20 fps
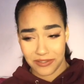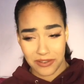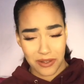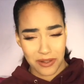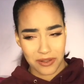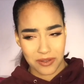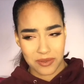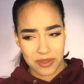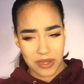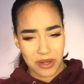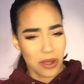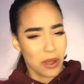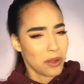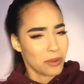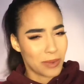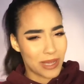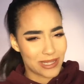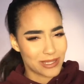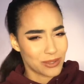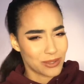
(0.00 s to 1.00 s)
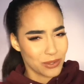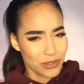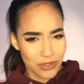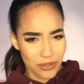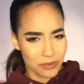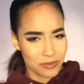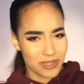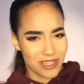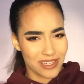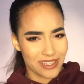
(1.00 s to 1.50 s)
follow me on all my
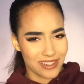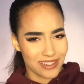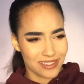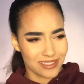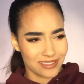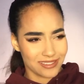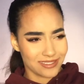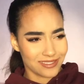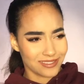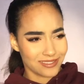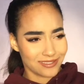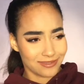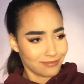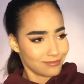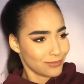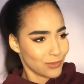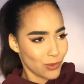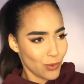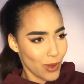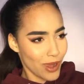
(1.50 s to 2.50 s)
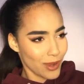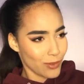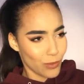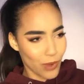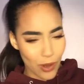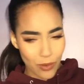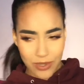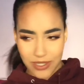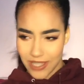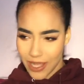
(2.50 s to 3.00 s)
social media. What,
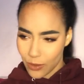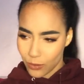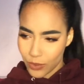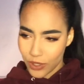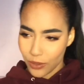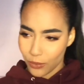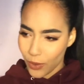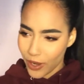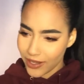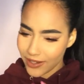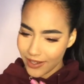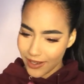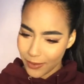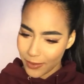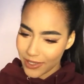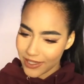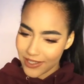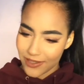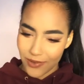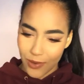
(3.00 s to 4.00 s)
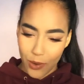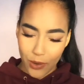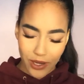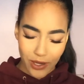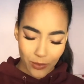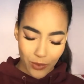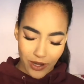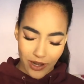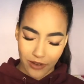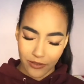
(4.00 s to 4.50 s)
why was that weird? Why did I make this?
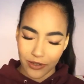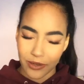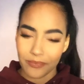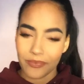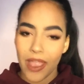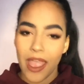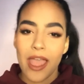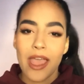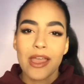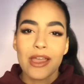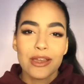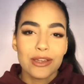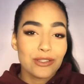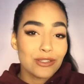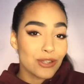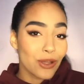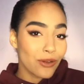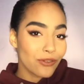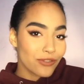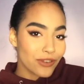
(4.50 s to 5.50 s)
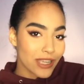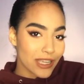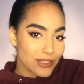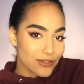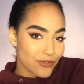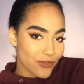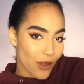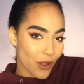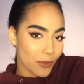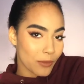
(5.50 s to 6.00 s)
Okay, whatever. Don't forget
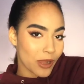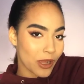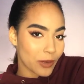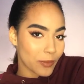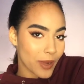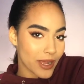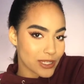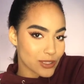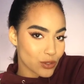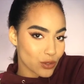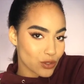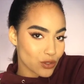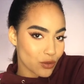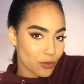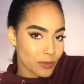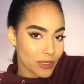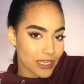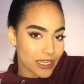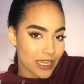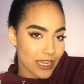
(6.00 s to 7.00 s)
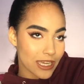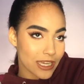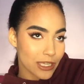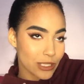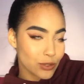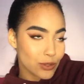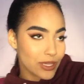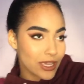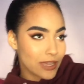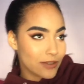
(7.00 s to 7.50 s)
to follow me on my social media.
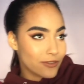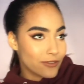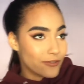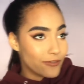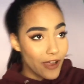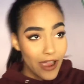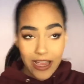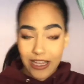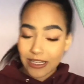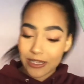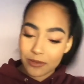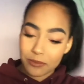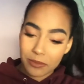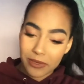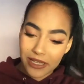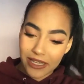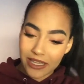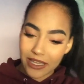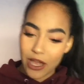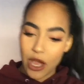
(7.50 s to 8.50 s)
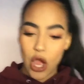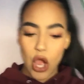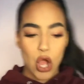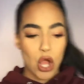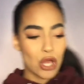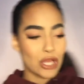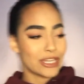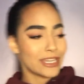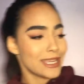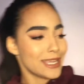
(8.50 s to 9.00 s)
You can find me
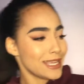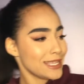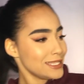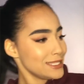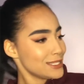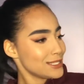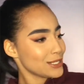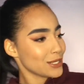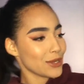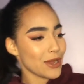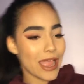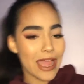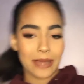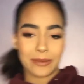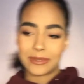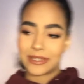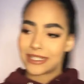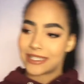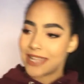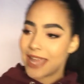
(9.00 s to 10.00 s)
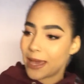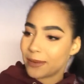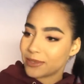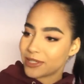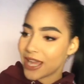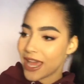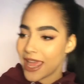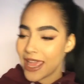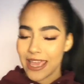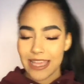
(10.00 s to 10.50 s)
on Instagram,
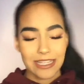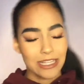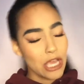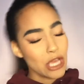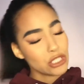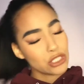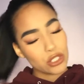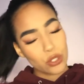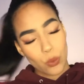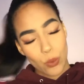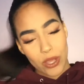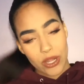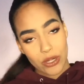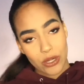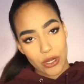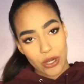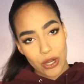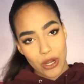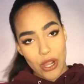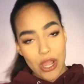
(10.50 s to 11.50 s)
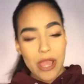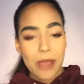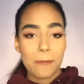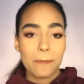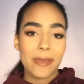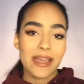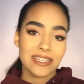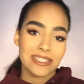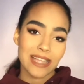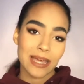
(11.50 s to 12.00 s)
Snapchat, and Twitter.
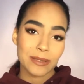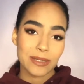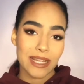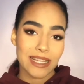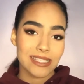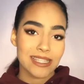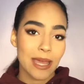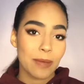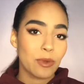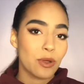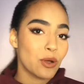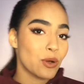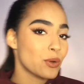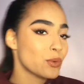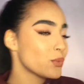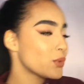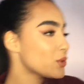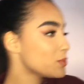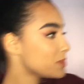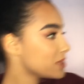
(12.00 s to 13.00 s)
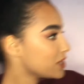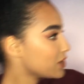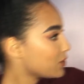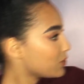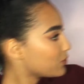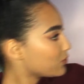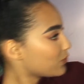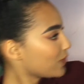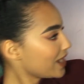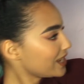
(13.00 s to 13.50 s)
My Snapchat snap code will be
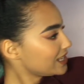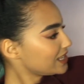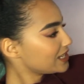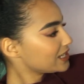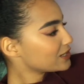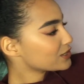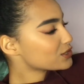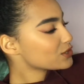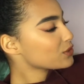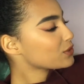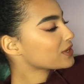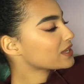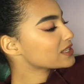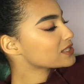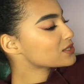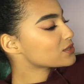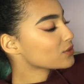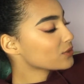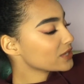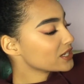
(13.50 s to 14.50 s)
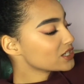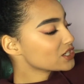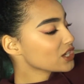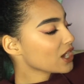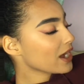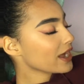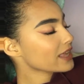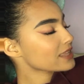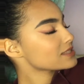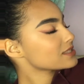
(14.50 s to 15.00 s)
right here so you can
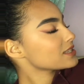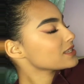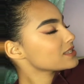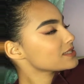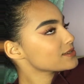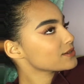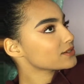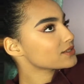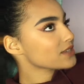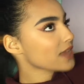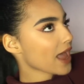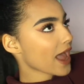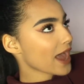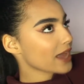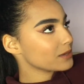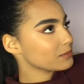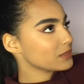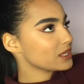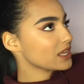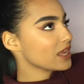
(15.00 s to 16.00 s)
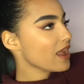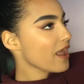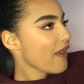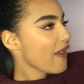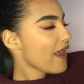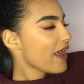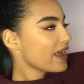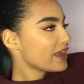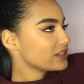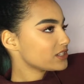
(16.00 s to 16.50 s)
screenshot. It's easier to add me.
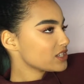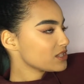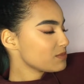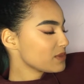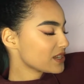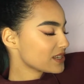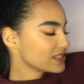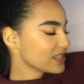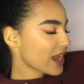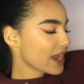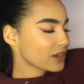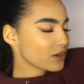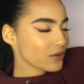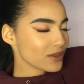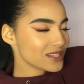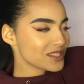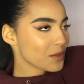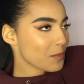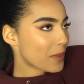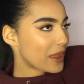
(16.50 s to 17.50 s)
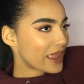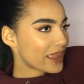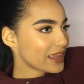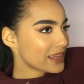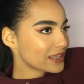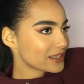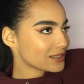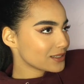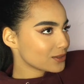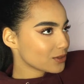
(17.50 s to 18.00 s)
And just because I know it's a
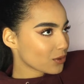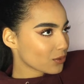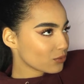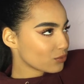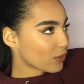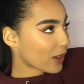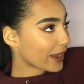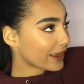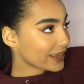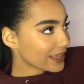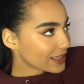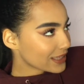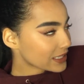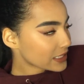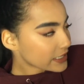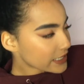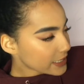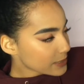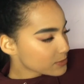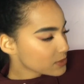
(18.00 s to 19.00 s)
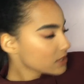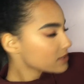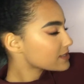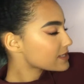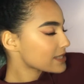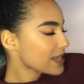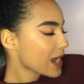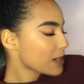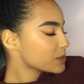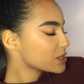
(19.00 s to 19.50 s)
pain, you know, writing the names on
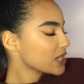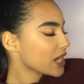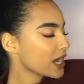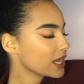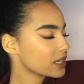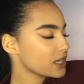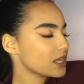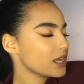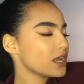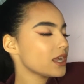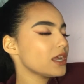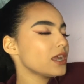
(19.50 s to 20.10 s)
Snapchat,